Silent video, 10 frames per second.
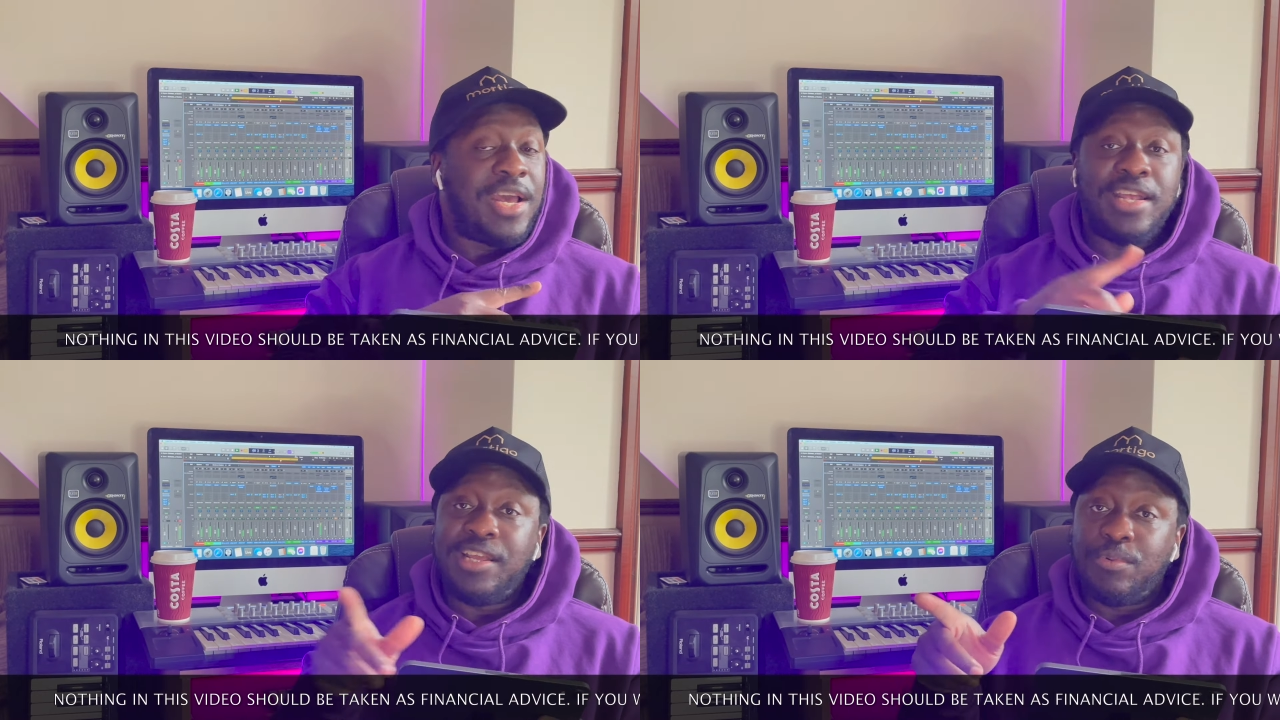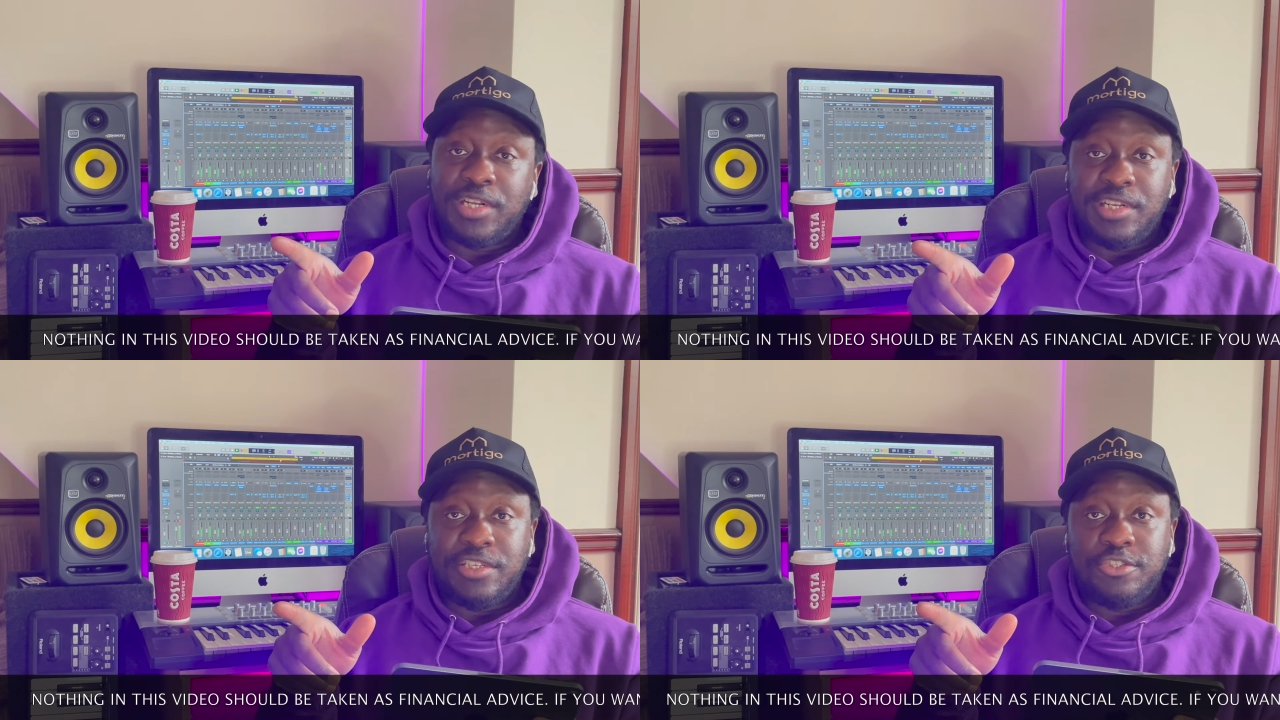anyone
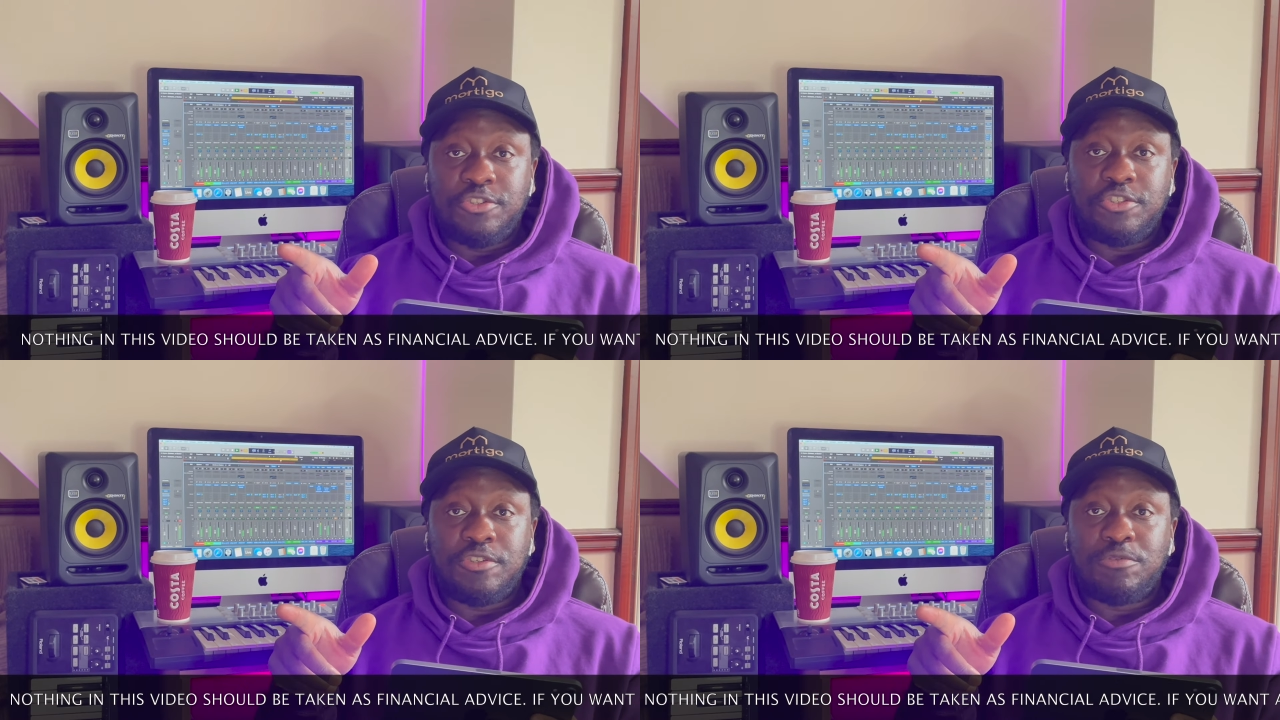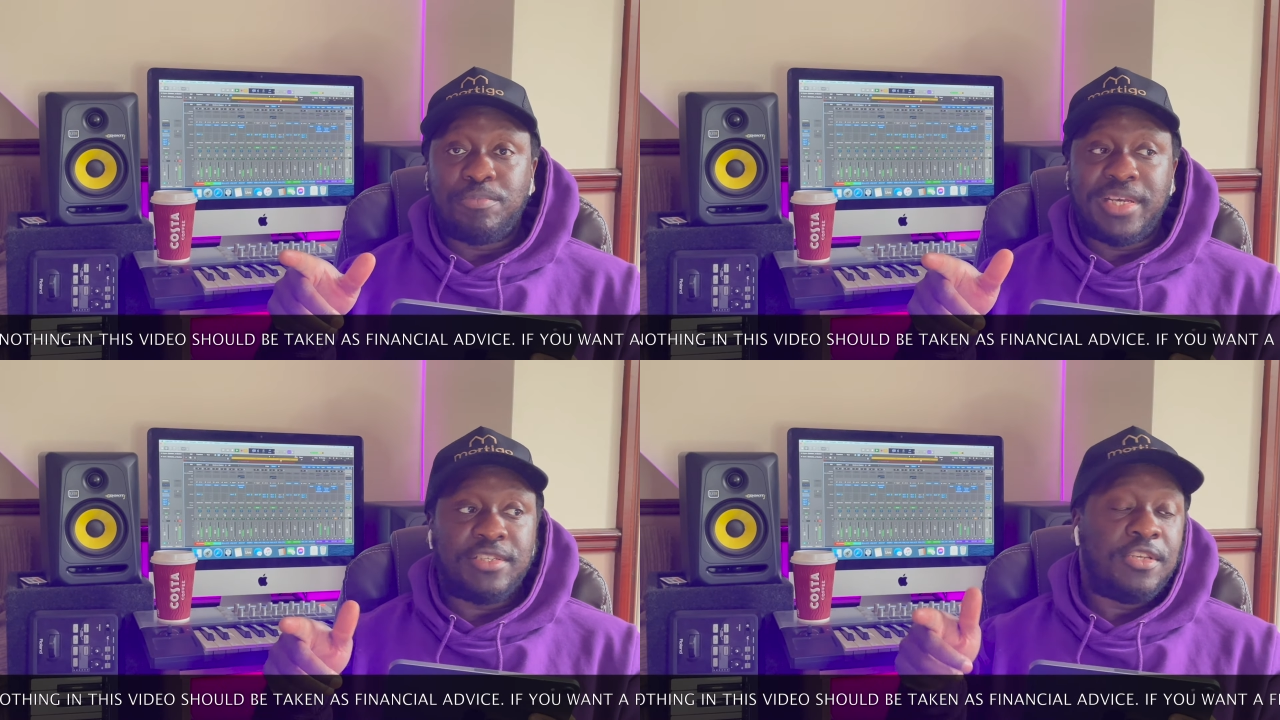in this YouTube
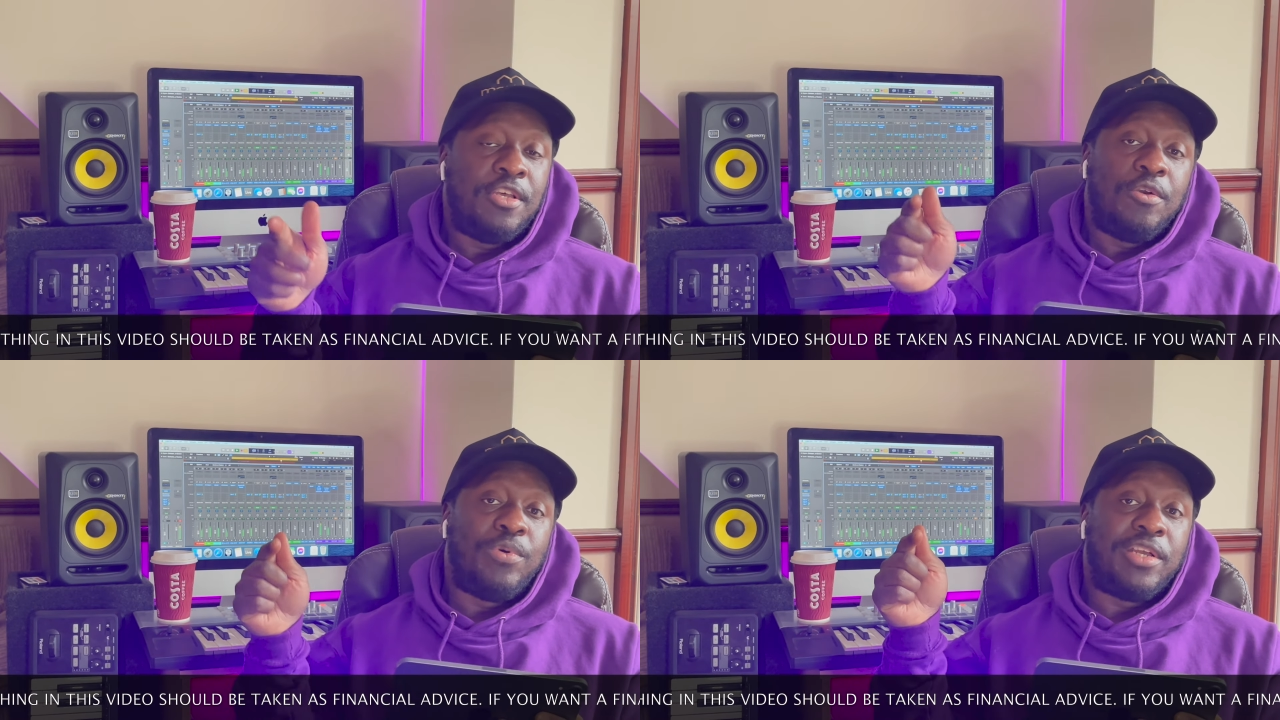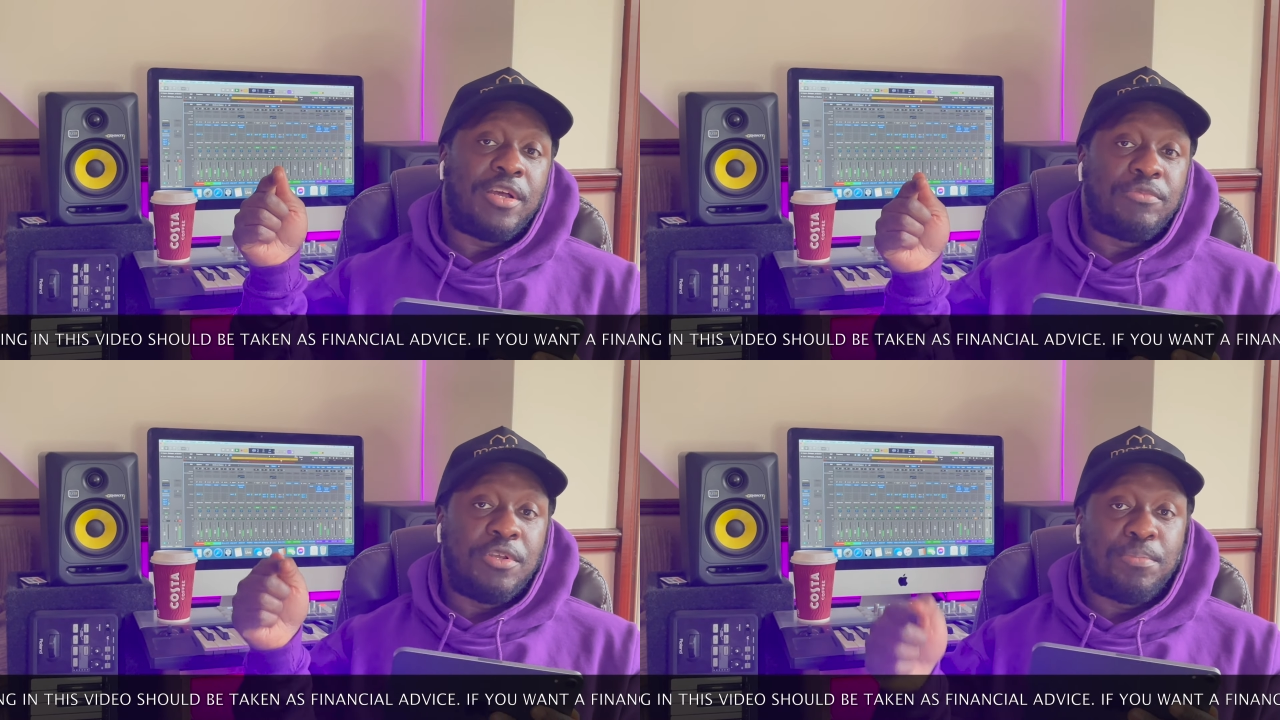space when it
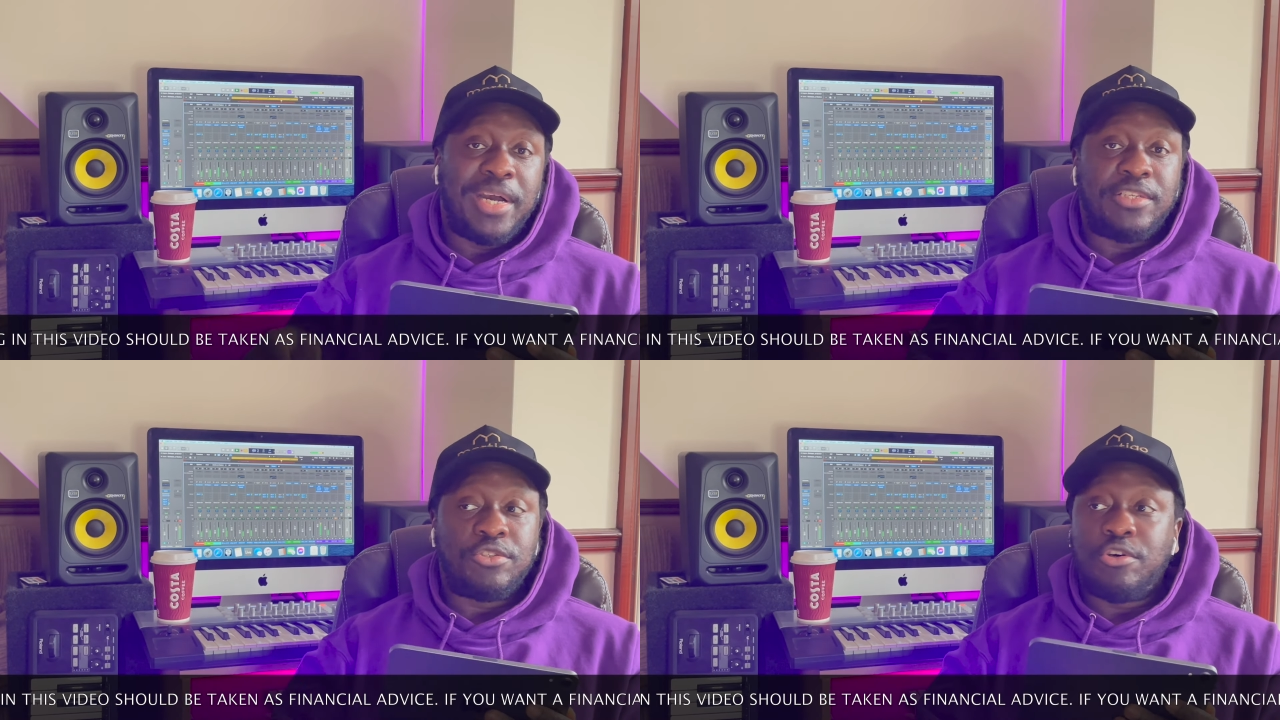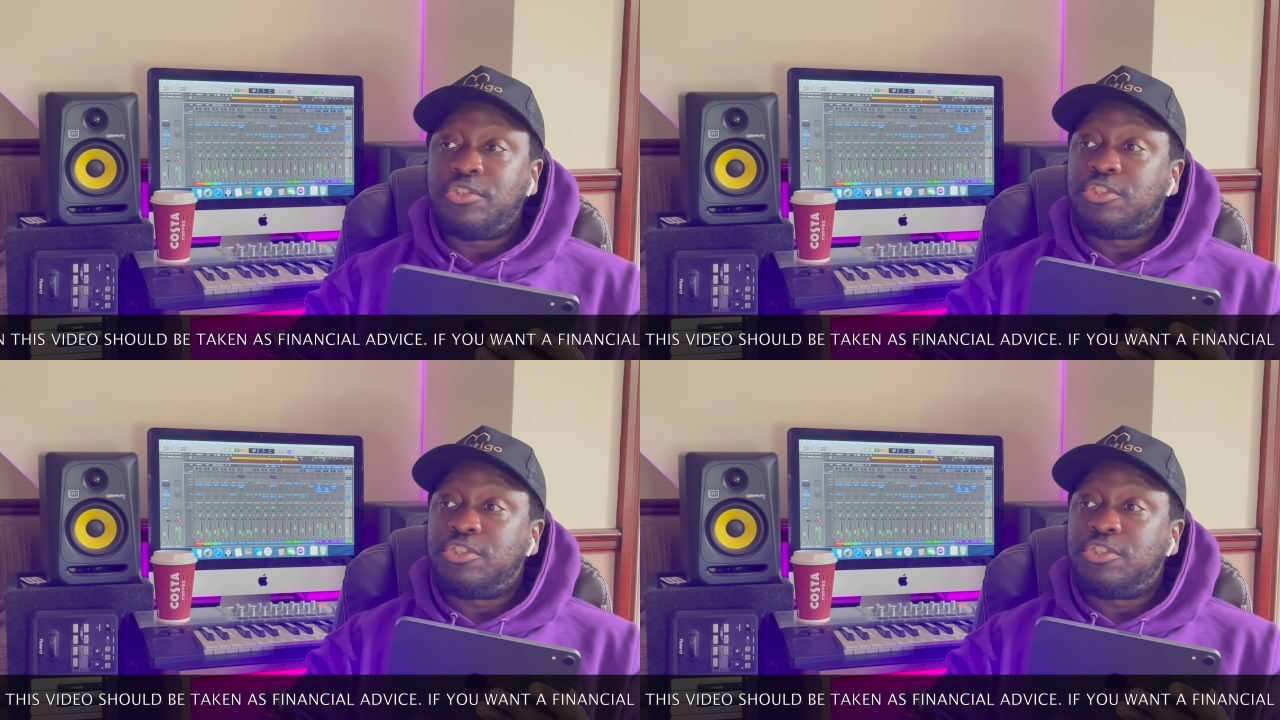comes to buying stocks.